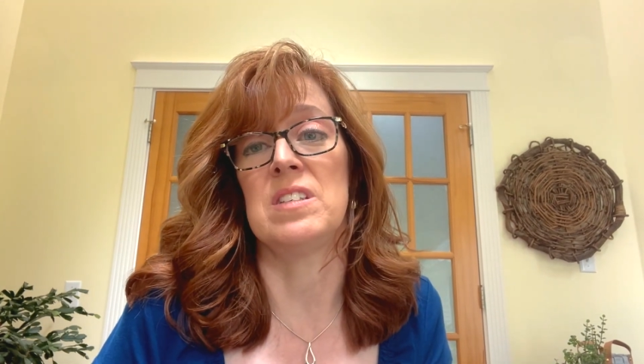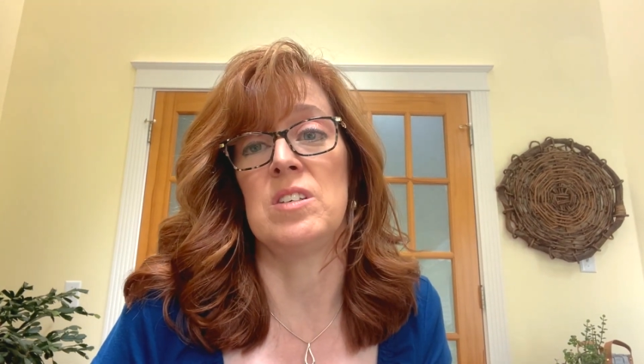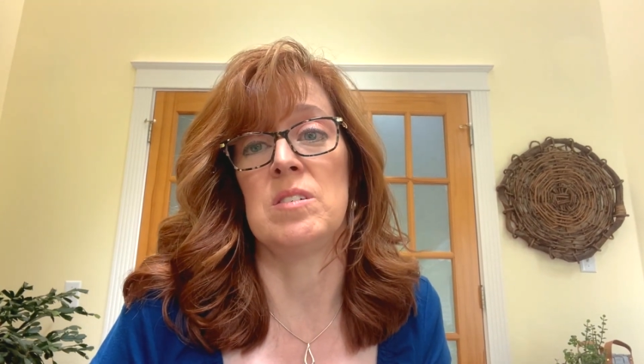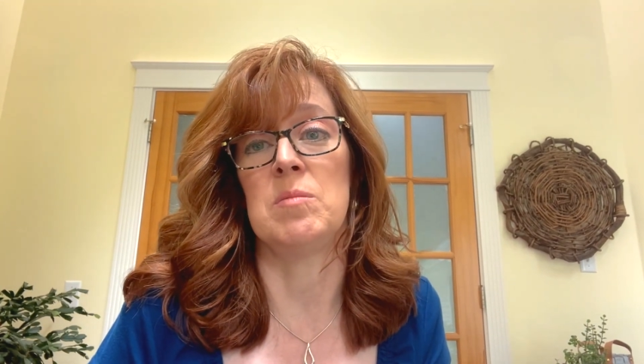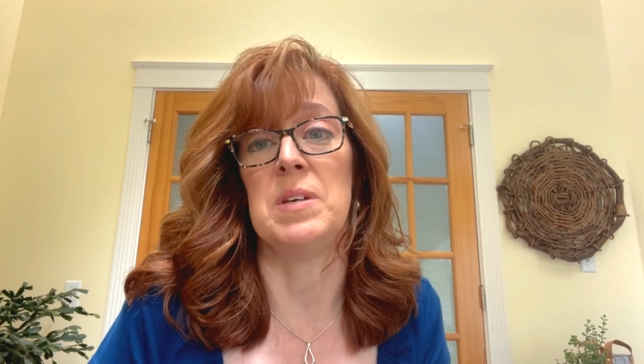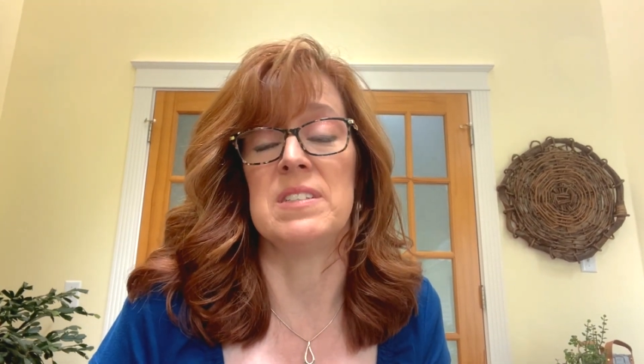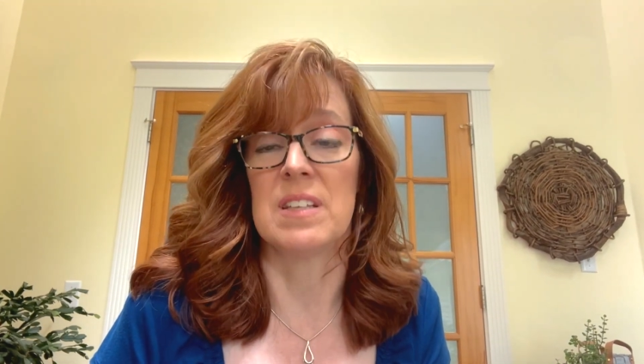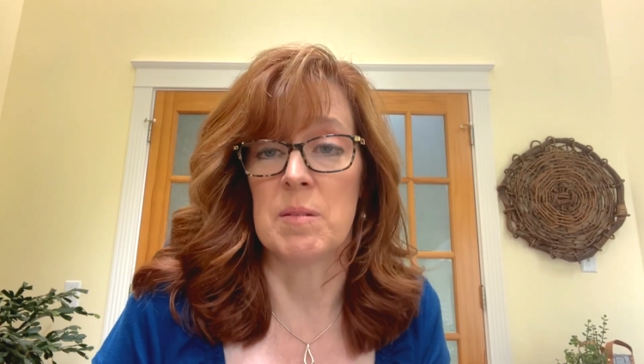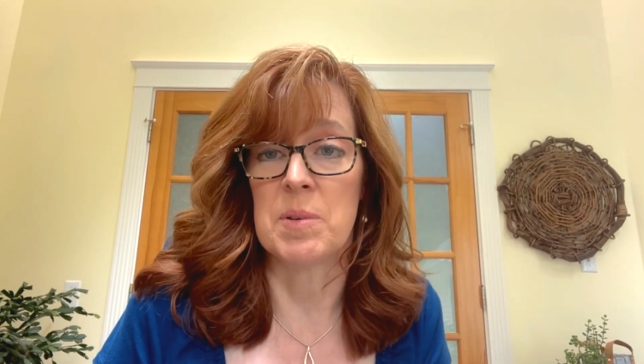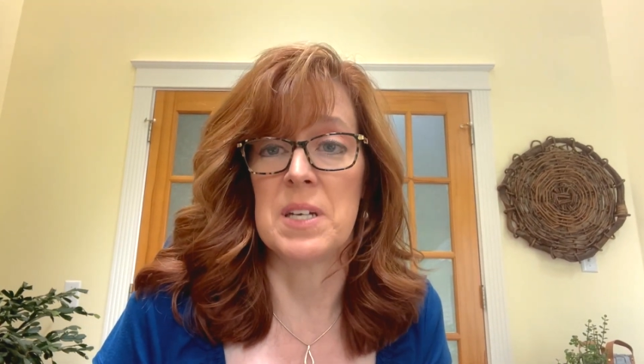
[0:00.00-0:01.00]
to be
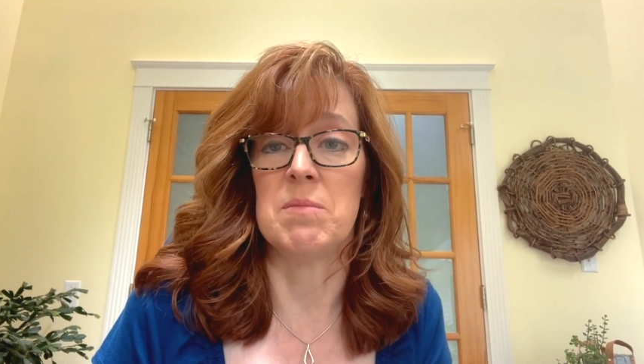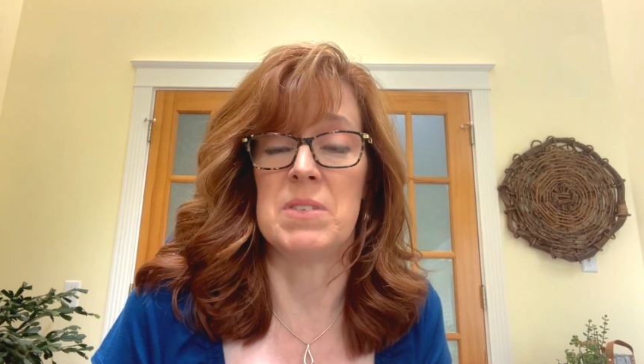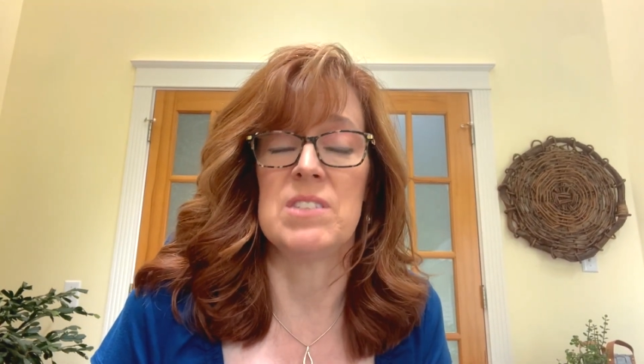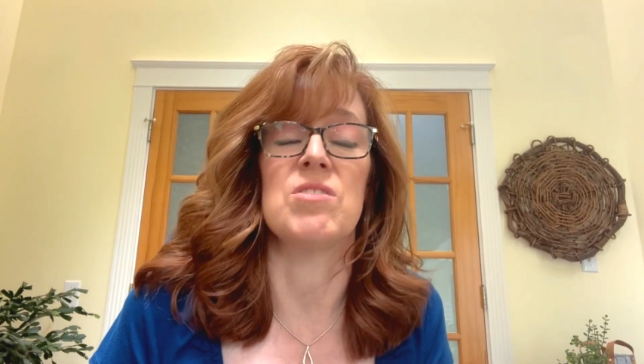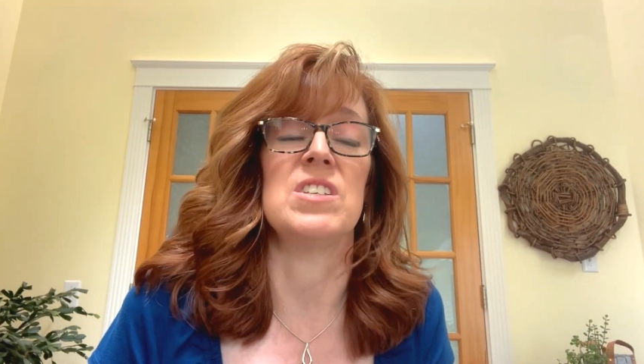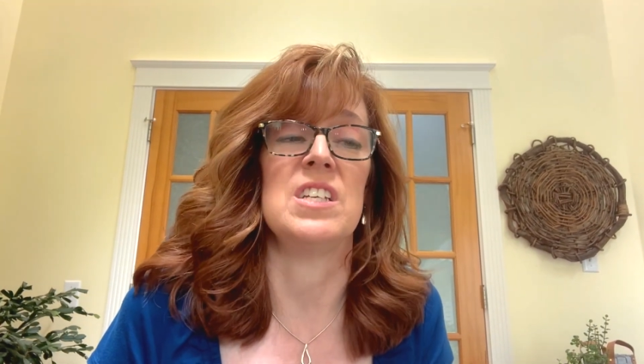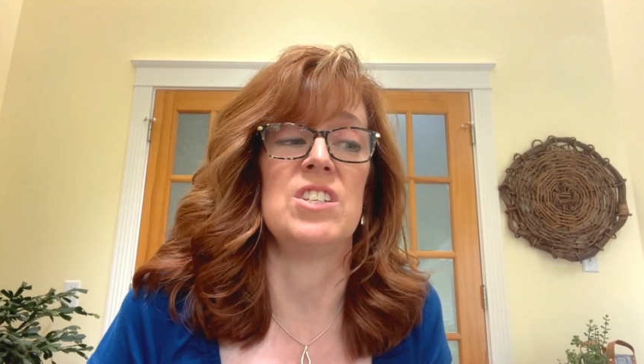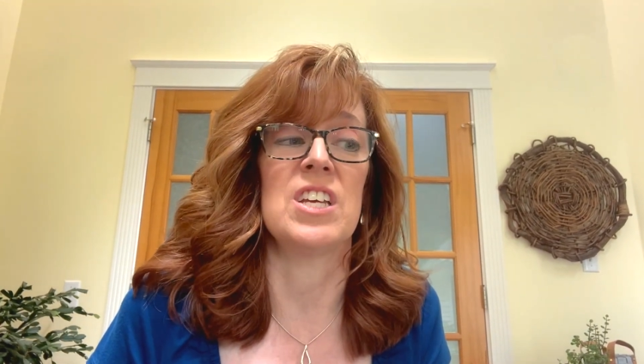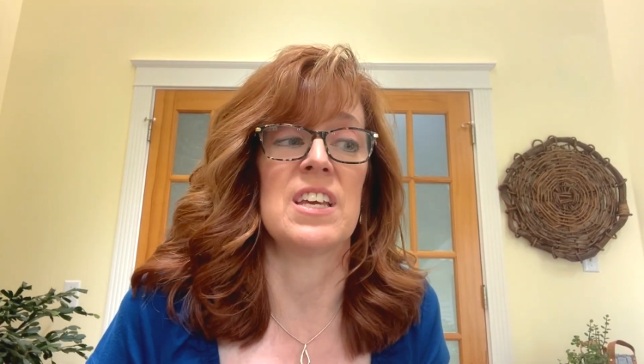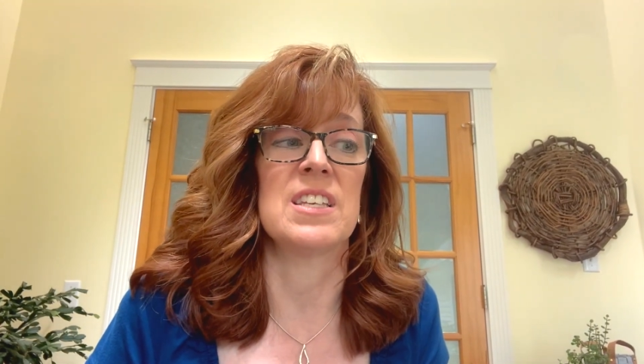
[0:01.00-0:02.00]
deliberate and be
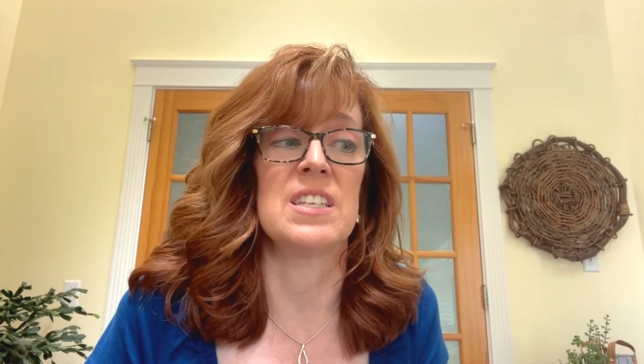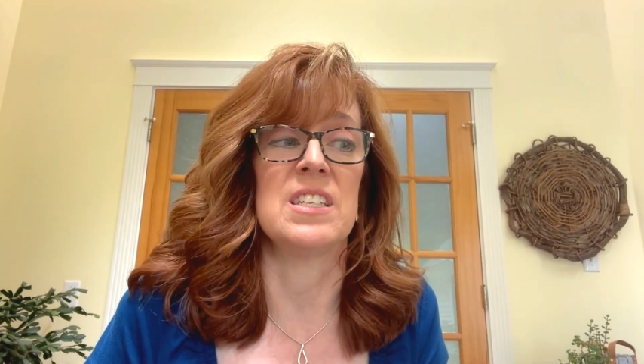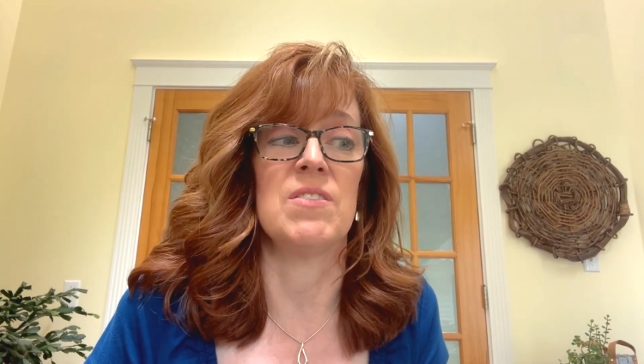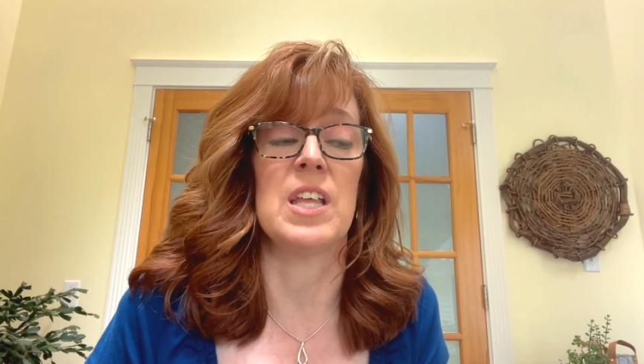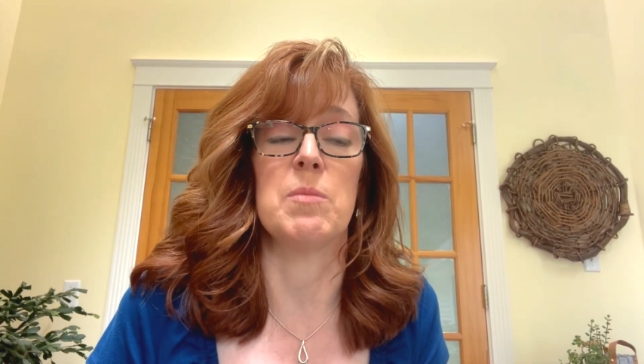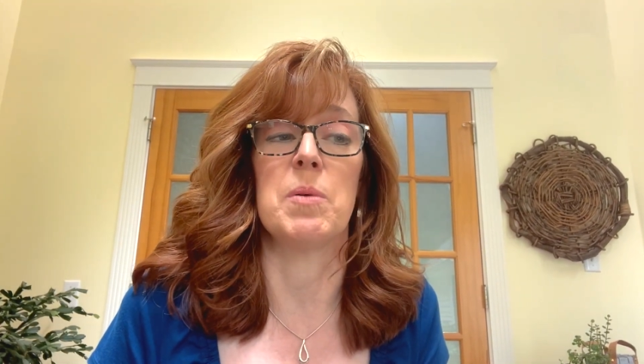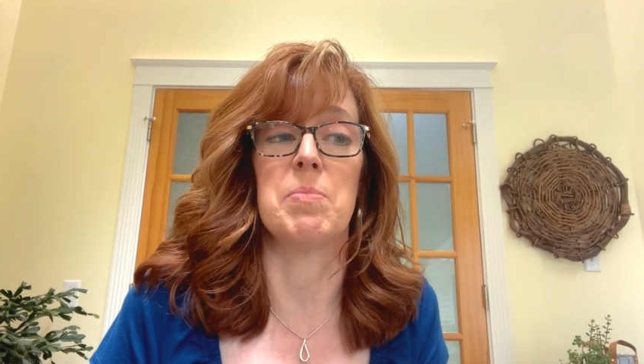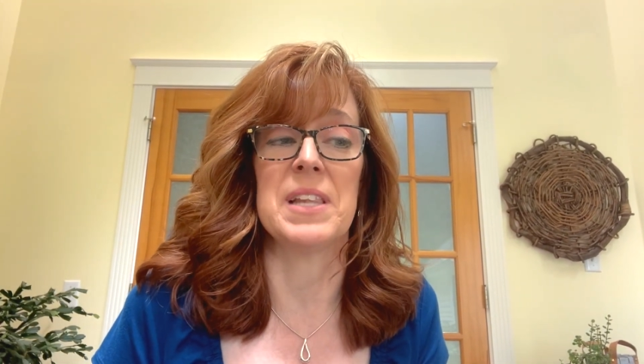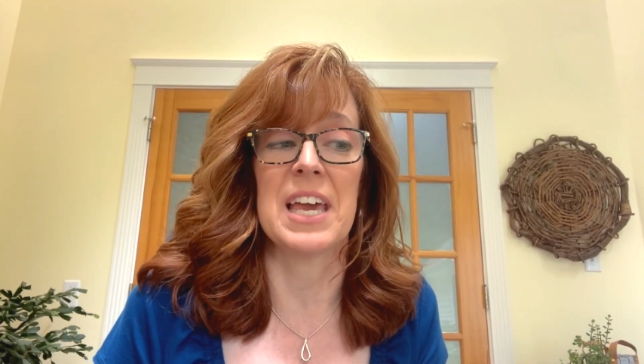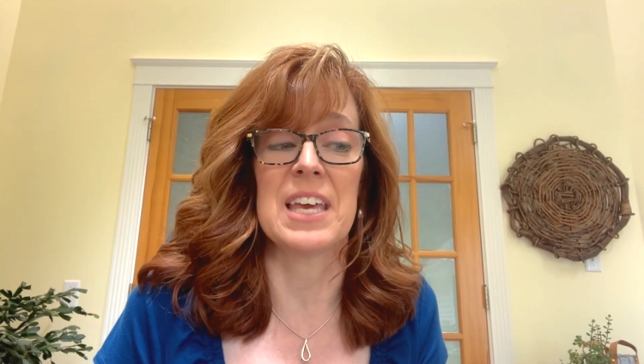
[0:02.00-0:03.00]
strategic and to develop a
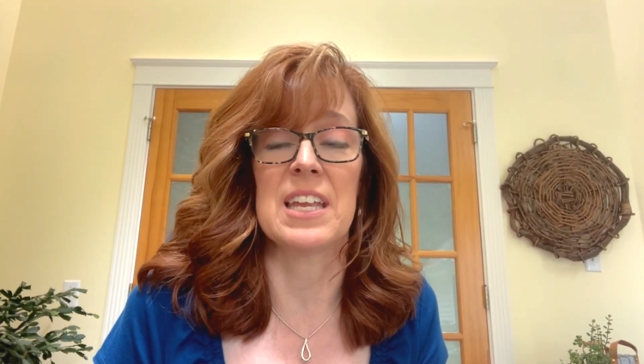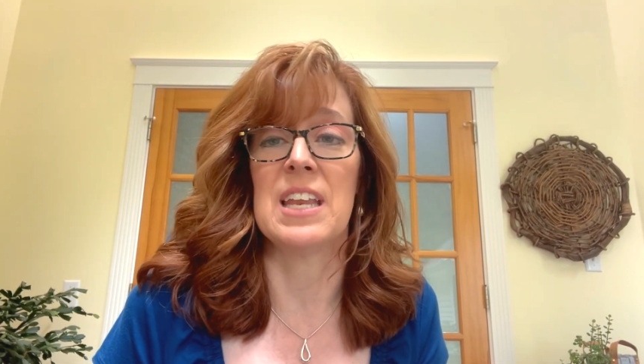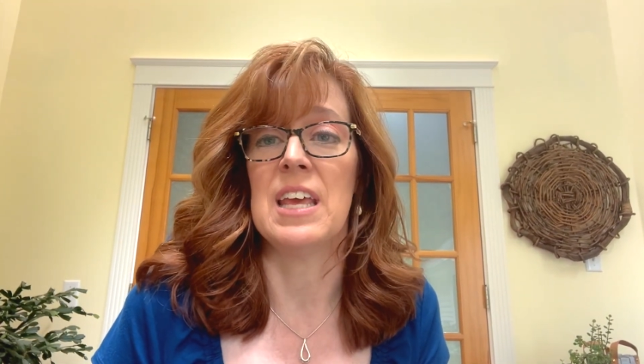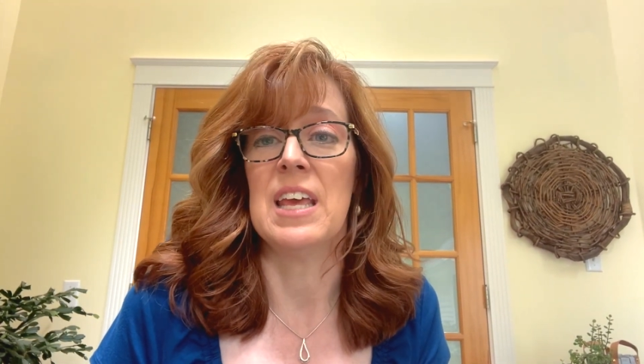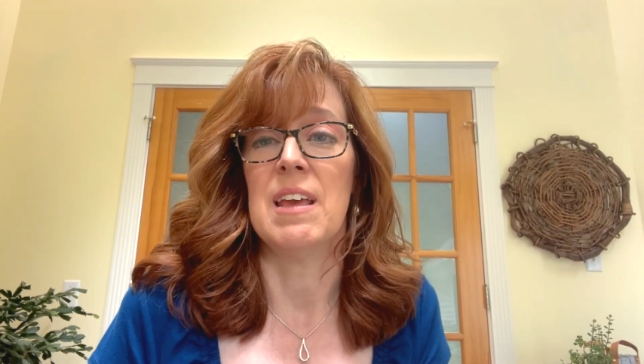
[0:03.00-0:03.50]
plan.